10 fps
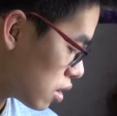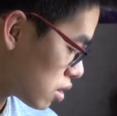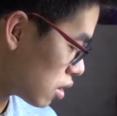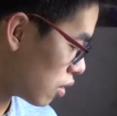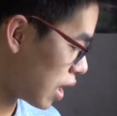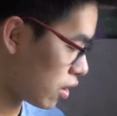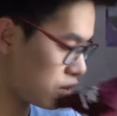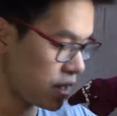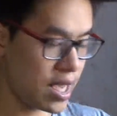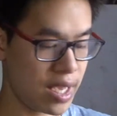So I
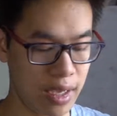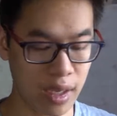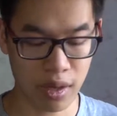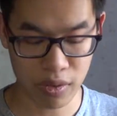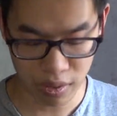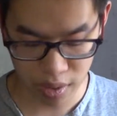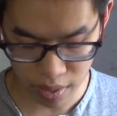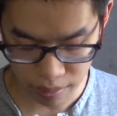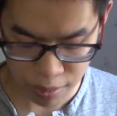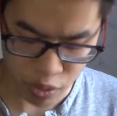got a
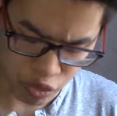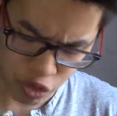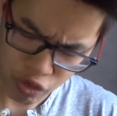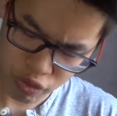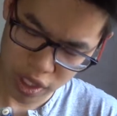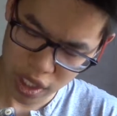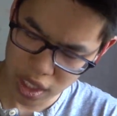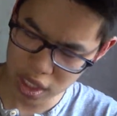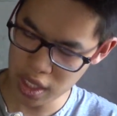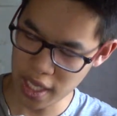maroon,
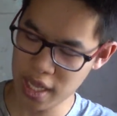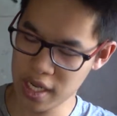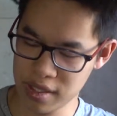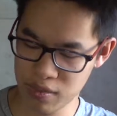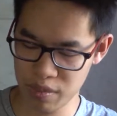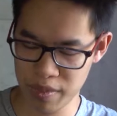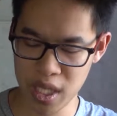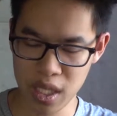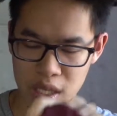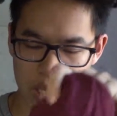I think this would be.